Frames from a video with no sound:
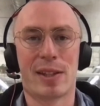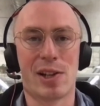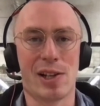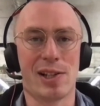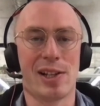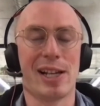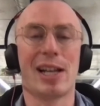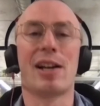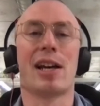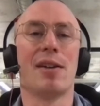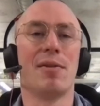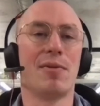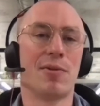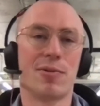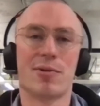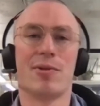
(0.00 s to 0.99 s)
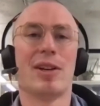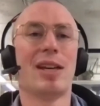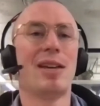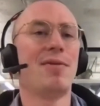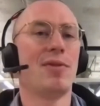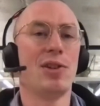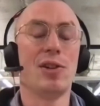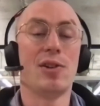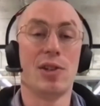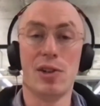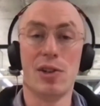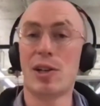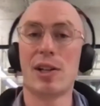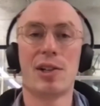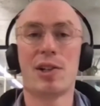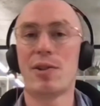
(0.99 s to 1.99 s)
So it's like, okay,
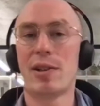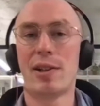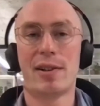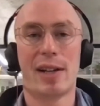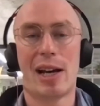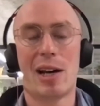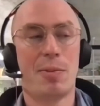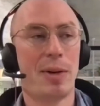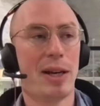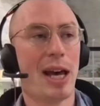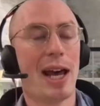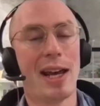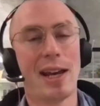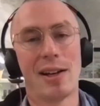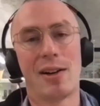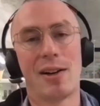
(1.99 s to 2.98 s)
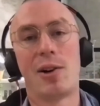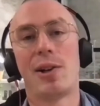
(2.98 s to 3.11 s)
you can do an LPA